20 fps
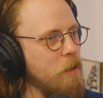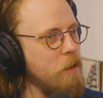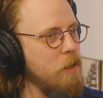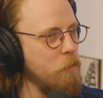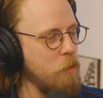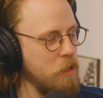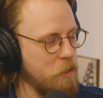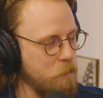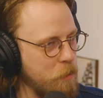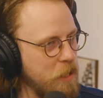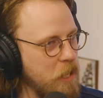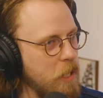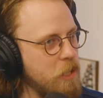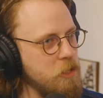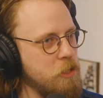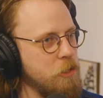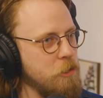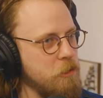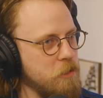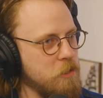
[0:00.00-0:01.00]
with
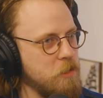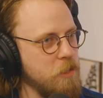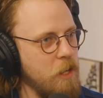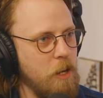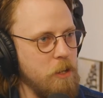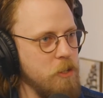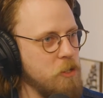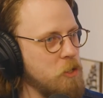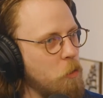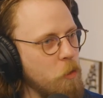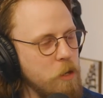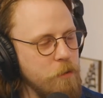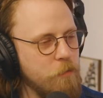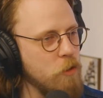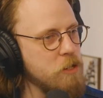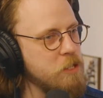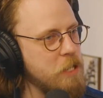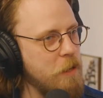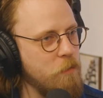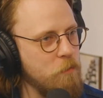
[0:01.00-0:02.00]
plungers on
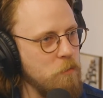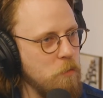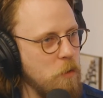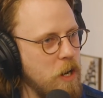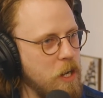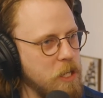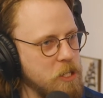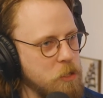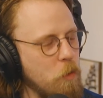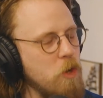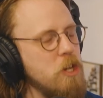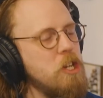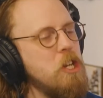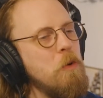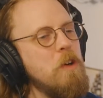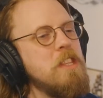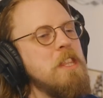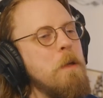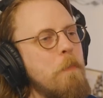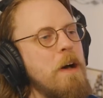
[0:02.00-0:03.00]
24/7 watch. We're
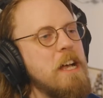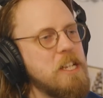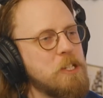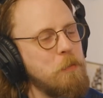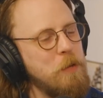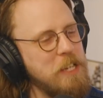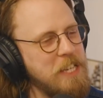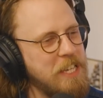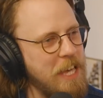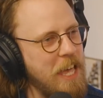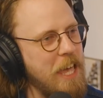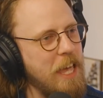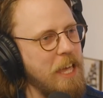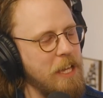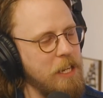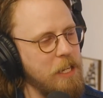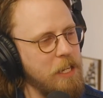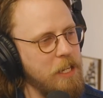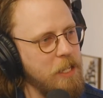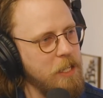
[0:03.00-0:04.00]
doing the best we
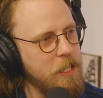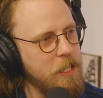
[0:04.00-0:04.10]
can,